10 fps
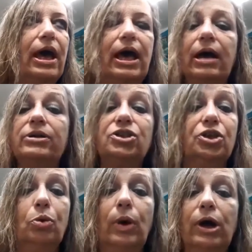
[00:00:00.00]
So
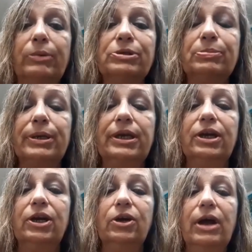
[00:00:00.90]
you're welcome to be
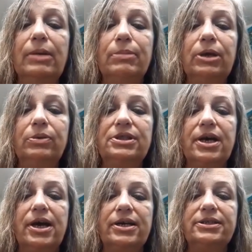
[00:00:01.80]
here and meet with
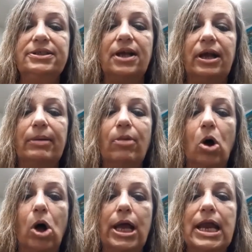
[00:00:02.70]
us
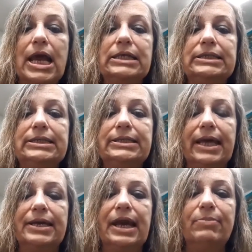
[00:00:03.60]
on
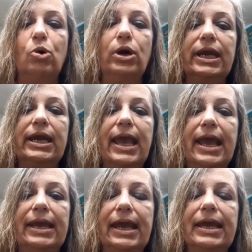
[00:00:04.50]
Sunday morning,
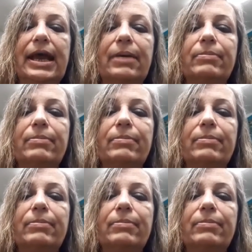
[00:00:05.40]
8 a.m.